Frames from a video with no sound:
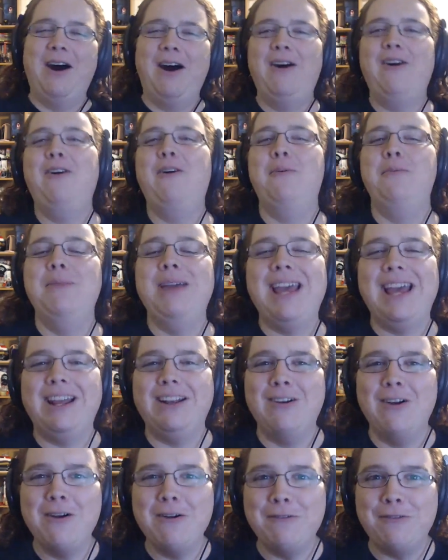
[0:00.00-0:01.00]
Oh
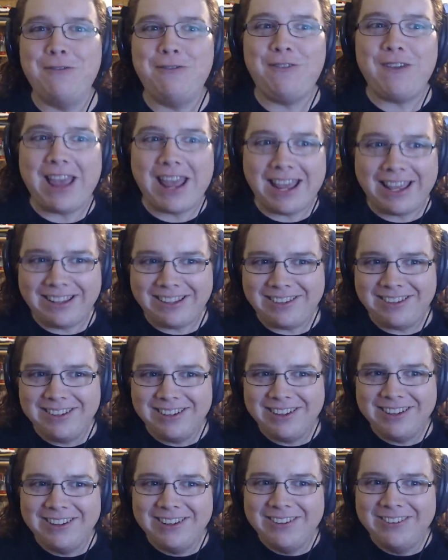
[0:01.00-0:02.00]
man, her face
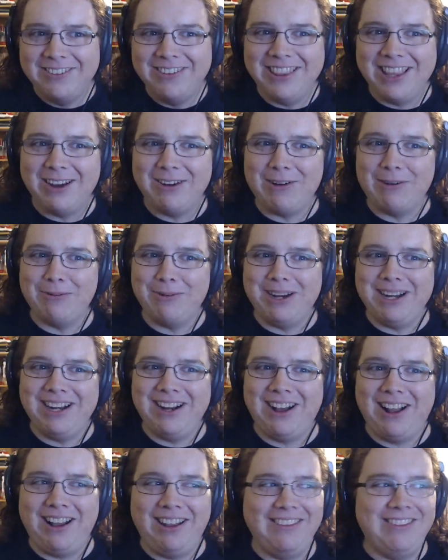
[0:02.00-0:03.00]
when they were
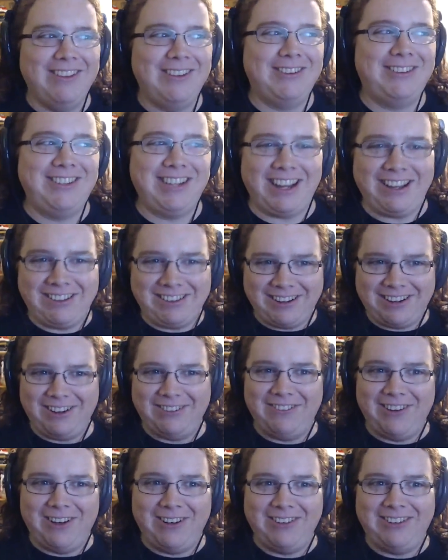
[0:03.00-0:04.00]
reading all of those Jessica
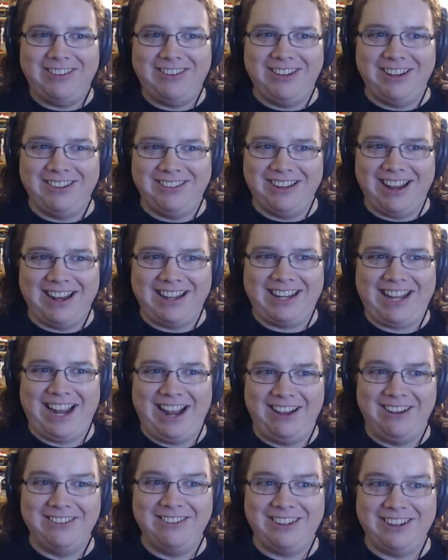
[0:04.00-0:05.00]
votes does not
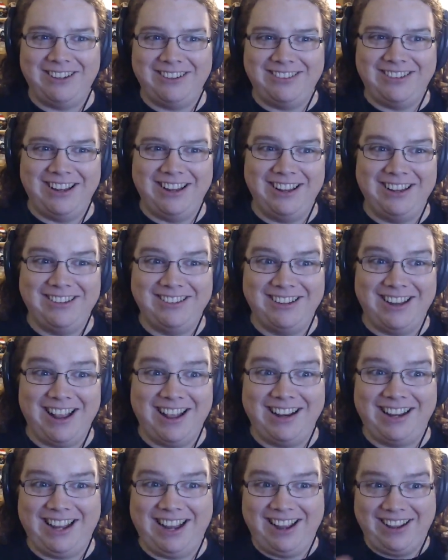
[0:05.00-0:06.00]
count,
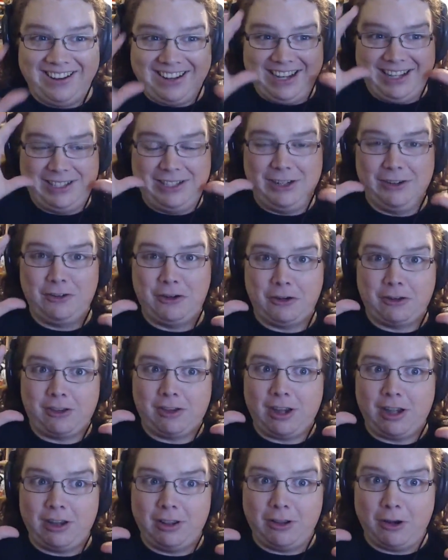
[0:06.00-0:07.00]
and she's just
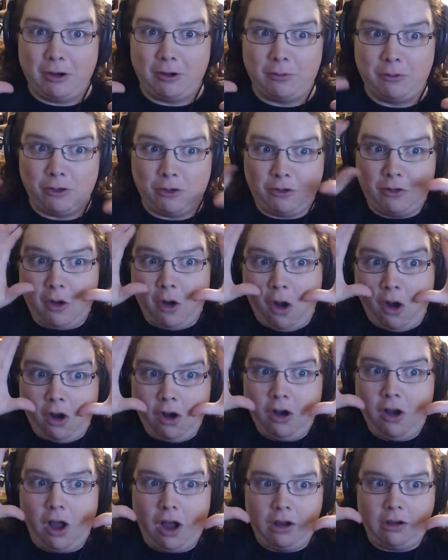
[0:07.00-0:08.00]
sitting there
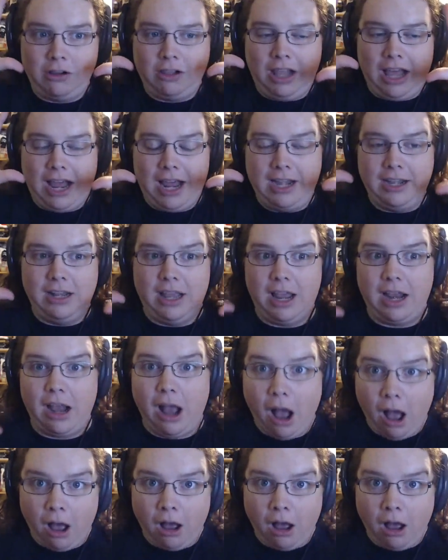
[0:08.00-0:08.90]
goggle-eyed like,